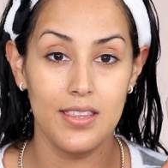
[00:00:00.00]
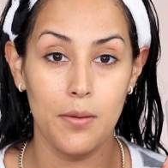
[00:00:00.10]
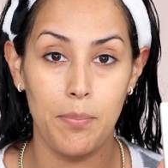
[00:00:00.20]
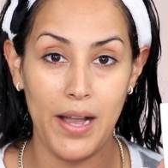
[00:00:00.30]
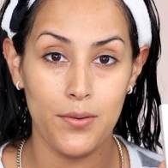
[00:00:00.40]
the
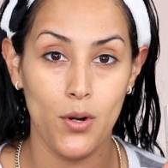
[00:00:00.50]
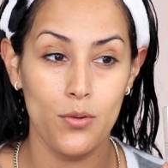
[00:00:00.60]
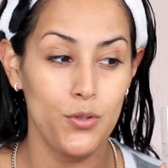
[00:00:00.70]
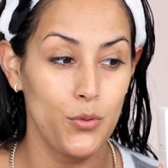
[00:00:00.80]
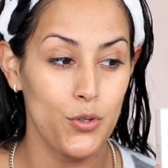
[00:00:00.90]
Biro
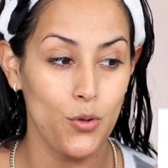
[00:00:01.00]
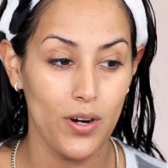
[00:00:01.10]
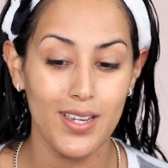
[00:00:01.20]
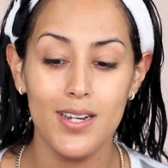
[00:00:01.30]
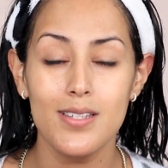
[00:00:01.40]
New
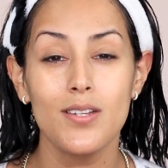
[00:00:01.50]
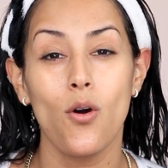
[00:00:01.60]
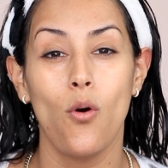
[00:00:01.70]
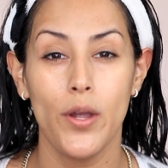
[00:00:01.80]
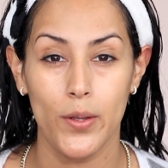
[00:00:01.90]
York. It is an
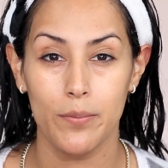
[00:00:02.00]
oil.